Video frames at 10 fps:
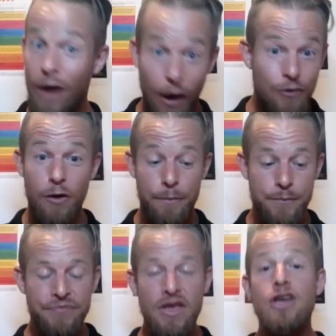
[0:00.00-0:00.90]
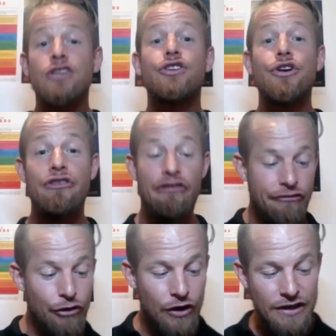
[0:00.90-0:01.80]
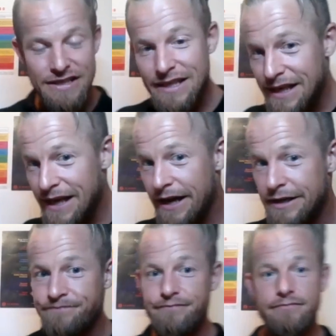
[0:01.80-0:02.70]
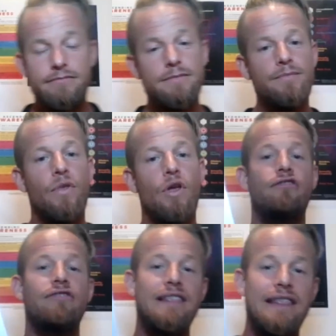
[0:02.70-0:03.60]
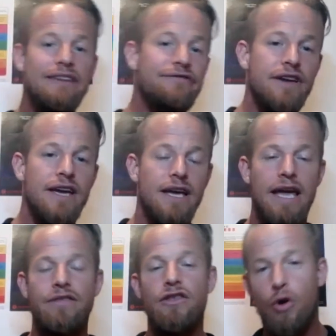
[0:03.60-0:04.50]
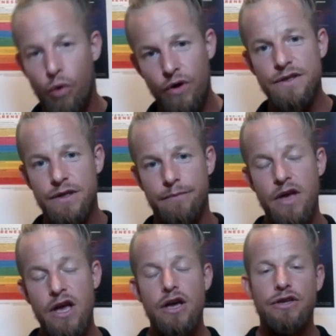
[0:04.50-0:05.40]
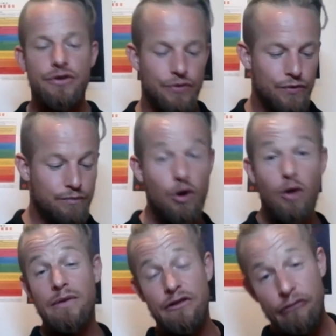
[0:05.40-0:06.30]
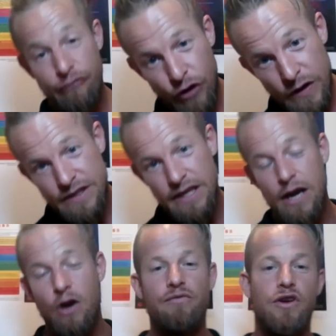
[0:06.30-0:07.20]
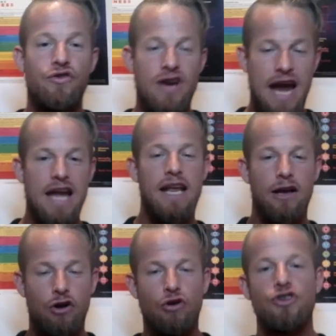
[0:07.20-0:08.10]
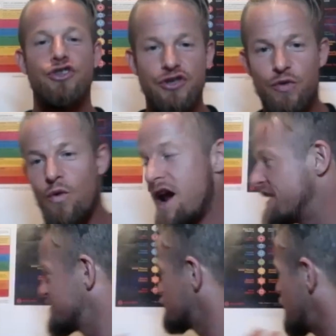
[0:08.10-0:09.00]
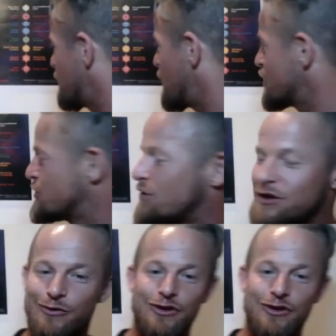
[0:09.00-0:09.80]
welcome to the first year of living in the quantum, to probably the first year of creating conscious awareness around what you want to